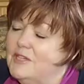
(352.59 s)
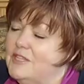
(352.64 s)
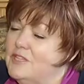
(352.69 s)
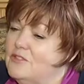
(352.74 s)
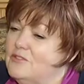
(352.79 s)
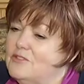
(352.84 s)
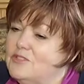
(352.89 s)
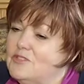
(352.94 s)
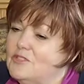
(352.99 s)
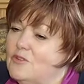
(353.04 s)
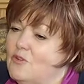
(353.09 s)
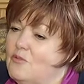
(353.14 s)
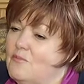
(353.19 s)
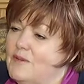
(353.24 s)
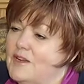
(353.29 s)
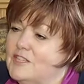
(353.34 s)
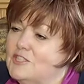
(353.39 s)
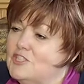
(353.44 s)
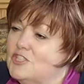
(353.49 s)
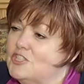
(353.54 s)
we do so
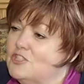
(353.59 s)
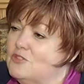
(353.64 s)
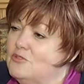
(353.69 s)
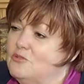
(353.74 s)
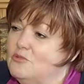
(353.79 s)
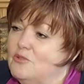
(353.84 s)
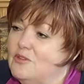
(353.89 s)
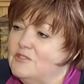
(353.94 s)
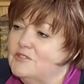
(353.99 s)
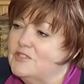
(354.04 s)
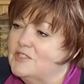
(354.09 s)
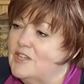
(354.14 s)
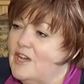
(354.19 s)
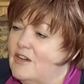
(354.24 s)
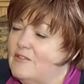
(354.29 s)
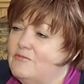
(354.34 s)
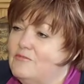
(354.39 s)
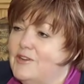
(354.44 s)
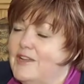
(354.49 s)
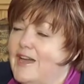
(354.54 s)
much cool
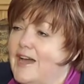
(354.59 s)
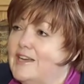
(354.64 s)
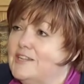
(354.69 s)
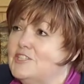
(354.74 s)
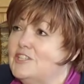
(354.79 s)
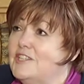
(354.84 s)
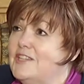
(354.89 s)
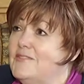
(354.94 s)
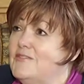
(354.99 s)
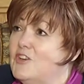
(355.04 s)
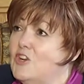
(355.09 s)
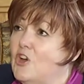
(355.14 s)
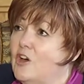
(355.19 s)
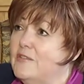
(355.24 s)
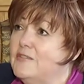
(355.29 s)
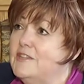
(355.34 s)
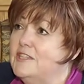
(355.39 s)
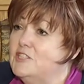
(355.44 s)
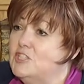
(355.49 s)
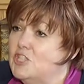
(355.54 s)
stuff. We actually, even
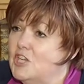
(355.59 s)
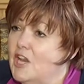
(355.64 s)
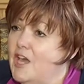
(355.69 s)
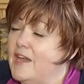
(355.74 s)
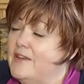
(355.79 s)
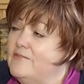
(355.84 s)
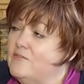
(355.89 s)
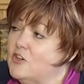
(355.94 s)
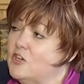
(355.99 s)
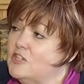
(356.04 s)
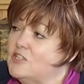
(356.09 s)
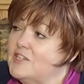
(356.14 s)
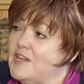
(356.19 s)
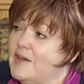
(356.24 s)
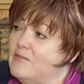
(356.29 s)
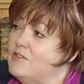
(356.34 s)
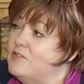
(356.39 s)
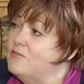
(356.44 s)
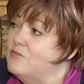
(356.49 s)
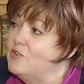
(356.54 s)
on the July 1st,
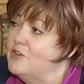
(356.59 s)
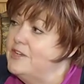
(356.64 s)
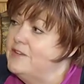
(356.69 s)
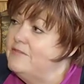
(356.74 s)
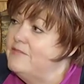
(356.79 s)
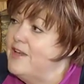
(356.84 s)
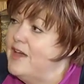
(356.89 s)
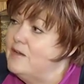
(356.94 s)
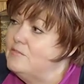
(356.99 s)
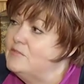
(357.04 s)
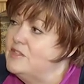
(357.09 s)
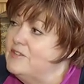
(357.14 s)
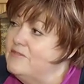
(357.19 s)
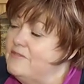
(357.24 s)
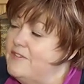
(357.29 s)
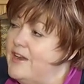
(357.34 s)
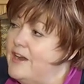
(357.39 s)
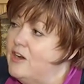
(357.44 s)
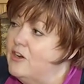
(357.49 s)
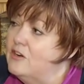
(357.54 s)
have a free family
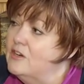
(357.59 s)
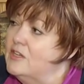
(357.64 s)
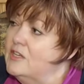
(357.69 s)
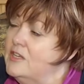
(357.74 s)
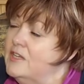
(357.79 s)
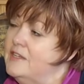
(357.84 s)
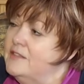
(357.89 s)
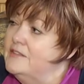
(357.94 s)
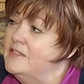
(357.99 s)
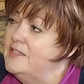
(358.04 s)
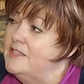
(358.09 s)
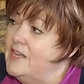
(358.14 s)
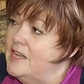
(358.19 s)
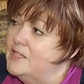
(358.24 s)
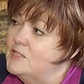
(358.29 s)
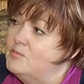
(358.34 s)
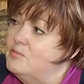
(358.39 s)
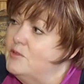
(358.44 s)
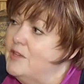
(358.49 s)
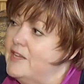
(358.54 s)
fair that
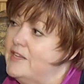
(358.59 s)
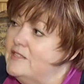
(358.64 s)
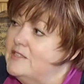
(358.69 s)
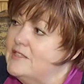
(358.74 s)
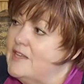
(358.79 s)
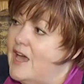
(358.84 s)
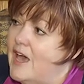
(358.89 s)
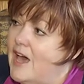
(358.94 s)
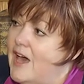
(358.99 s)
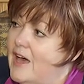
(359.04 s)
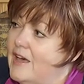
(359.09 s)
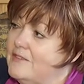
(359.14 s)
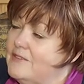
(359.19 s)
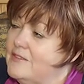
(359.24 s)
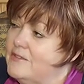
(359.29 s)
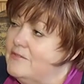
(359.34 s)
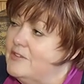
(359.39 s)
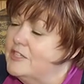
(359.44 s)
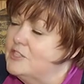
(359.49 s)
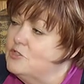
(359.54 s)
takes place at
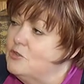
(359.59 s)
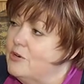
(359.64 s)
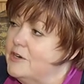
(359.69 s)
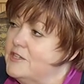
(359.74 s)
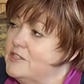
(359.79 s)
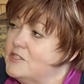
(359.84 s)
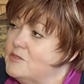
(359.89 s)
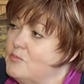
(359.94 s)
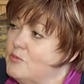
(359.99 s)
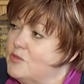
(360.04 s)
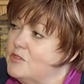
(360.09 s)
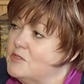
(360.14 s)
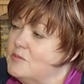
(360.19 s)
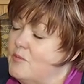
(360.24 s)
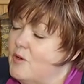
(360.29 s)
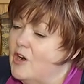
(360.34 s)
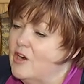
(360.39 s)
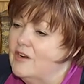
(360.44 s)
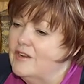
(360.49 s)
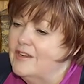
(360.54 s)
the Victoria Sports
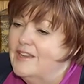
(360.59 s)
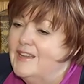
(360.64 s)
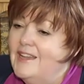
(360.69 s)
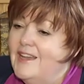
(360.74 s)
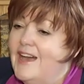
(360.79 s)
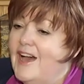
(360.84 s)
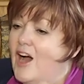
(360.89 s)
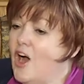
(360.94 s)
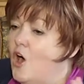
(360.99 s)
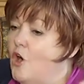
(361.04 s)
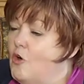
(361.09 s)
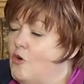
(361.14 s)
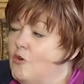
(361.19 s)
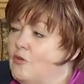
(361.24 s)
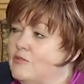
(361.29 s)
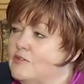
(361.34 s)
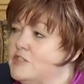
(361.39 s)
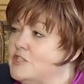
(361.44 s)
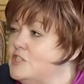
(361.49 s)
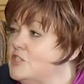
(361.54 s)
Park,
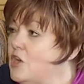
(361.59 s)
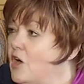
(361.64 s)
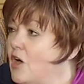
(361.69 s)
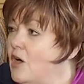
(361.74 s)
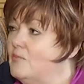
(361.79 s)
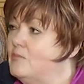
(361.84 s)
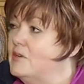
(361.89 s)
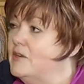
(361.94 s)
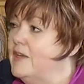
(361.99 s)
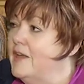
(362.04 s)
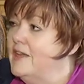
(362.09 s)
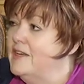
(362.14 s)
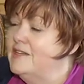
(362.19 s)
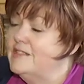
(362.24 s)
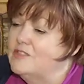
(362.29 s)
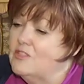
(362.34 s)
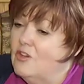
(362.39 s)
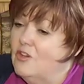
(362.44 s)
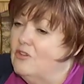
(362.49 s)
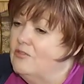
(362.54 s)
over the top, and
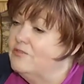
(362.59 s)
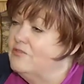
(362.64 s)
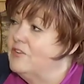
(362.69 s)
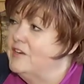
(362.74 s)
it's all